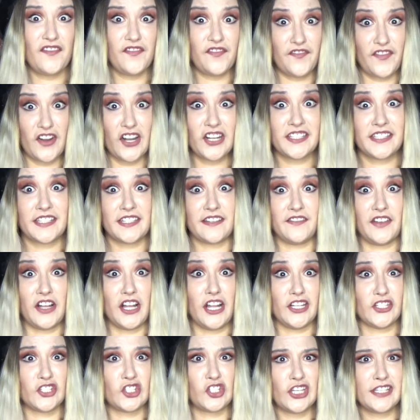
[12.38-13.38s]
First of
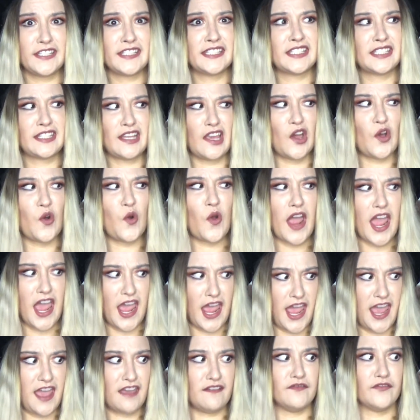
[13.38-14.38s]
all, just so
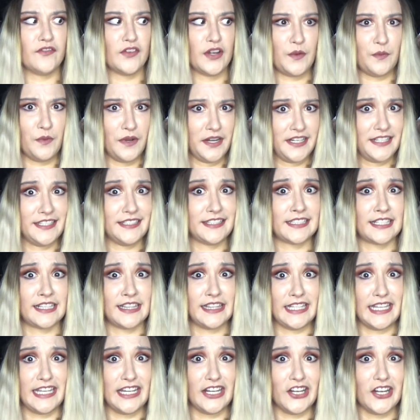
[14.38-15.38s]
everyone is
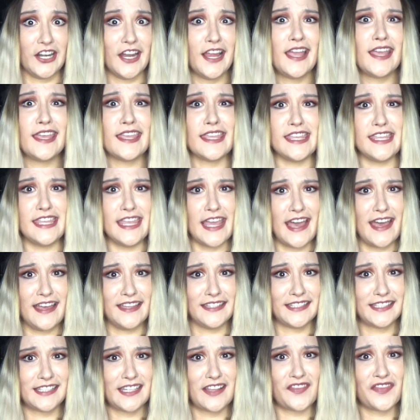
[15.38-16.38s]
clear,
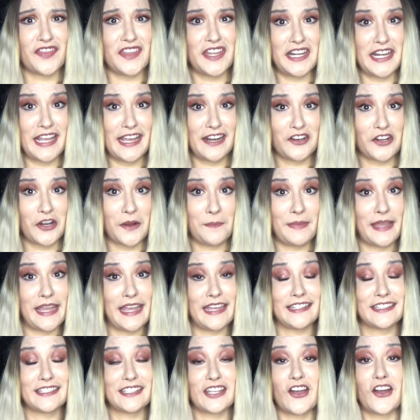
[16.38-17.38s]
yes, the
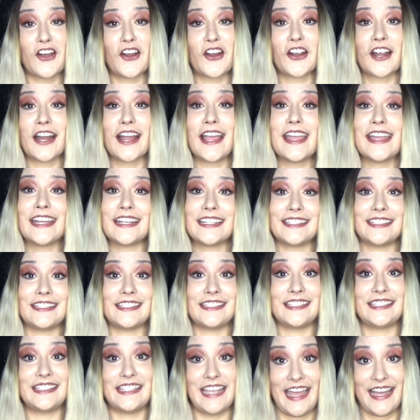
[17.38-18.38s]
Necropants are
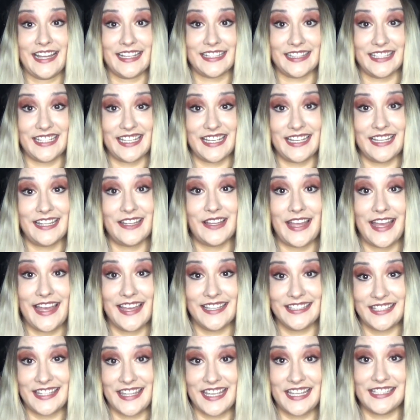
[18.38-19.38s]
exactly
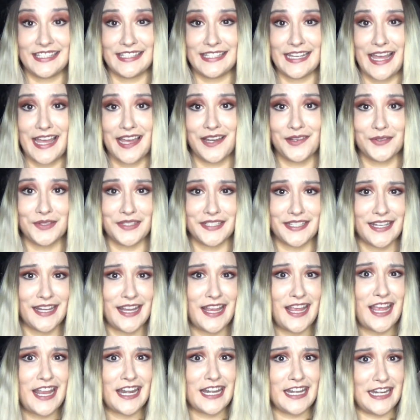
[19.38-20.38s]
as they sound.
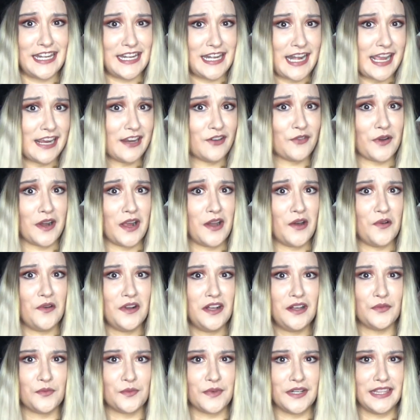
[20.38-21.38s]

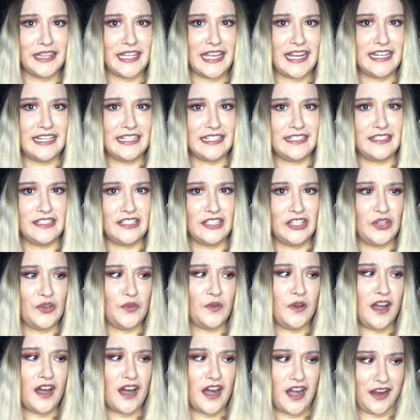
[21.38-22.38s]
Necro, related
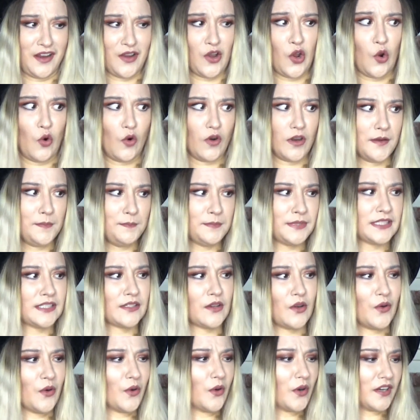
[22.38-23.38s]
to a
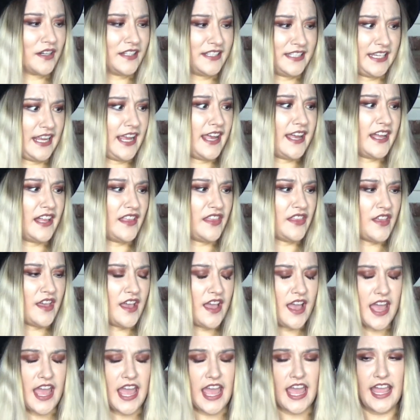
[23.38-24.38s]
corpse or
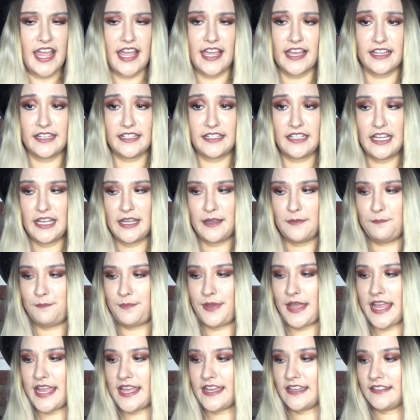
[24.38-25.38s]
death, and
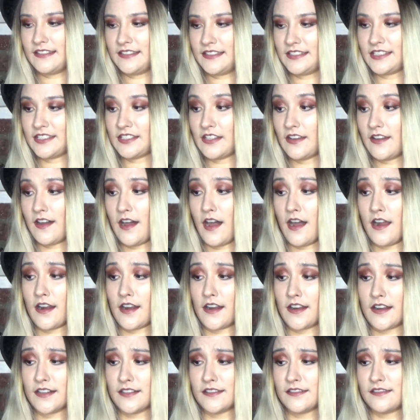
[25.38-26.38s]
pants
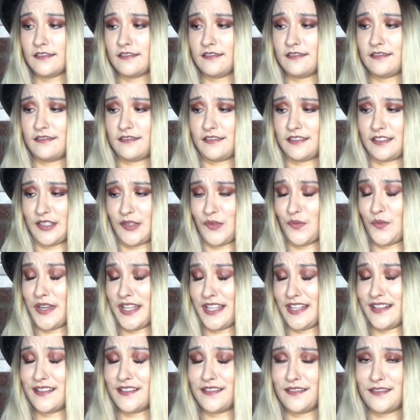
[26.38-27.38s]
are,
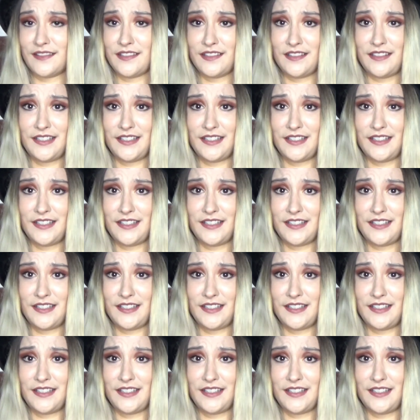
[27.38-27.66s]
well,